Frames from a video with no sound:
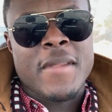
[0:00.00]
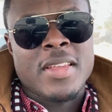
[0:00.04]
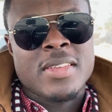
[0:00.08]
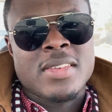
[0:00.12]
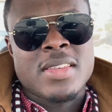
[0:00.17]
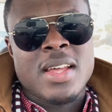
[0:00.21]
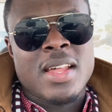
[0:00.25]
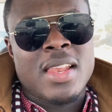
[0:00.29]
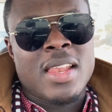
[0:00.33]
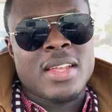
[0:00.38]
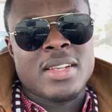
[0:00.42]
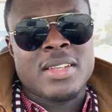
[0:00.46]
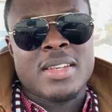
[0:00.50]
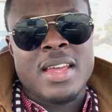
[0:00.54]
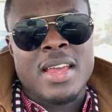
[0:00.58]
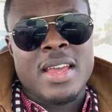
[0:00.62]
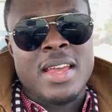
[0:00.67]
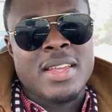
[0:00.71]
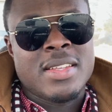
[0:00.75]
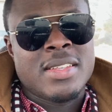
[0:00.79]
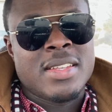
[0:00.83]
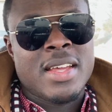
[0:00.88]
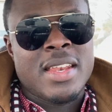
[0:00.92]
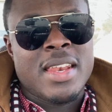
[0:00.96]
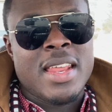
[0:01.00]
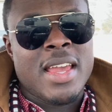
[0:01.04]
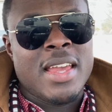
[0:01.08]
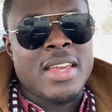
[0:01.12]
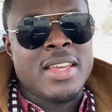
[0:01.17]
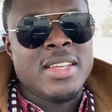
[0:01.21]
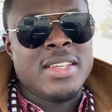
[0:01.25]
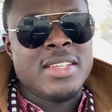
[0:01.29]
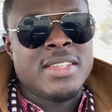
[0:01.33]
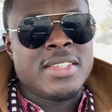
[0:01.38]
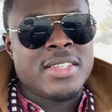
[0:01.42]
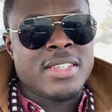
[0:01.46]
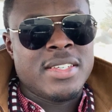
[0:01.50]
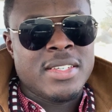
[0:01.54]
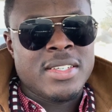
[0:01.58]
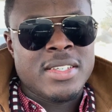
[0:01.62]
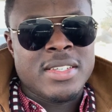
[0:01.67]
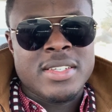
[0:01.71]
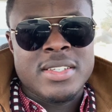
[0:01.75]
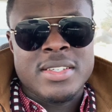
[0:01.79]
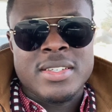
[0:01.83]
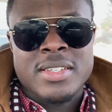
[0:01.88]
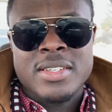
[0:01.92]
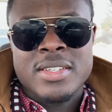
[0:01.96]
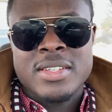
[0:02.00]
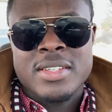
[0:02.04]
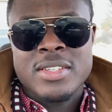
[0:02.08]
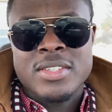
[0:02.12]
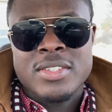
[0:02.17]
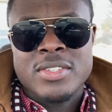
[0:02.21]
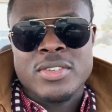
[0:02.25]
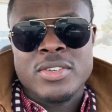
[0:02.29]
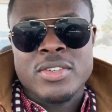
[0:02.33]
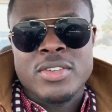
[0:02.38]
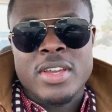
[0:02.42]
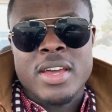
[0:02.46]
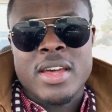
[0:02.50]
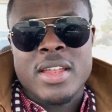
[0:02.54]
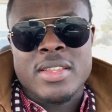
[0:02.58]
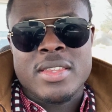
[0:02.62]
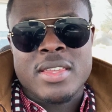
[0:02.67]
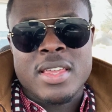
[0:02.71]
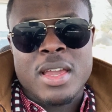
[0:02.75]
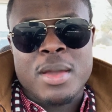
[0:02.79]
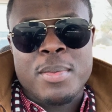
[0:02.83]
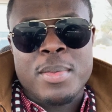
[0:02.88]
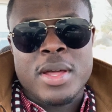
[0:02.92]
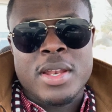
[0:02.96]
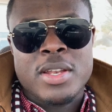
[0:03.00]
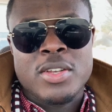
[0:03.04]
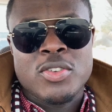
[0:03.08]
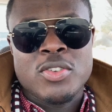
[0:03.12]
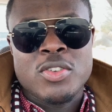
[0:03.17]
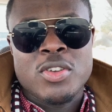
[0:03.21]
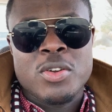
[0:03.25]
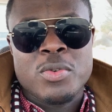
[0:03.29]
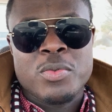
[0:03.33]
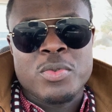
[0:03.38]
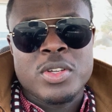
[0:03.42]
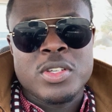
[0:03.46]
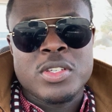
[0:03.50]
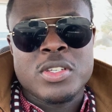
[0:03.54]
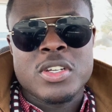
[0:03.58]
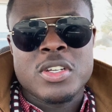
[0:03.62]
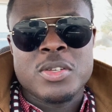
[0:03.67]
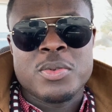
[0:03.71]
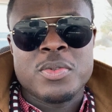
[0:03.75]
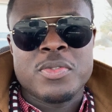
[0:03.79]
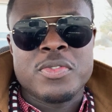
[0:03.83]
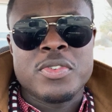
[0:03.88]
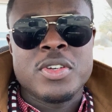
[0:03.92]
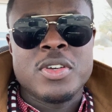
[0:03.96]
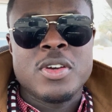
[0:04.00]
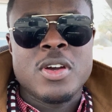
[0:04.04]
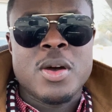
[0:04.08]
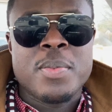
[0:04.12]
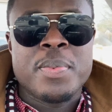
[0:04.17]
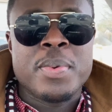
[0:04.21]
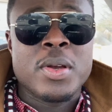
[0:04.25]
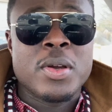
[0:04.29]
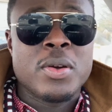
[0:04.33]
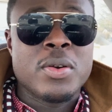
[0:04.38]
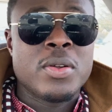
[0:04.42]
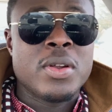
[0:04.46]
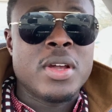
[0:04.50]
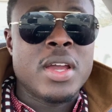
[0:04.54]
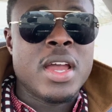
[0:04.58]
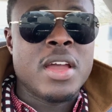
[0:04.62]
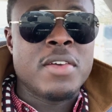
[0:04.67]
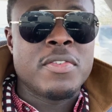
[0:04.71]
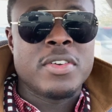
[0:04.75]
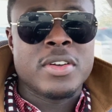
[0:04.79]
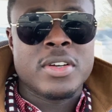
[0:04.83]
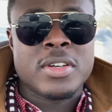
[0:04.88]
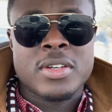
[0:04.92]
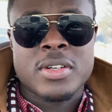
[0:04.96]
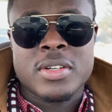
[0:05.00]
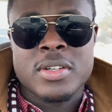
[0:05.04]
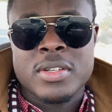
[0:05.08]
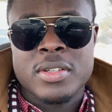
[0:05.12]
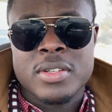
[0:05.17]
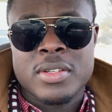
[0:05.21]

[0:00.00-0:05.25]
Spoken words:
It's not like that. It's not that easy. So you gotta think about it. Do your research before you up and go to Africa.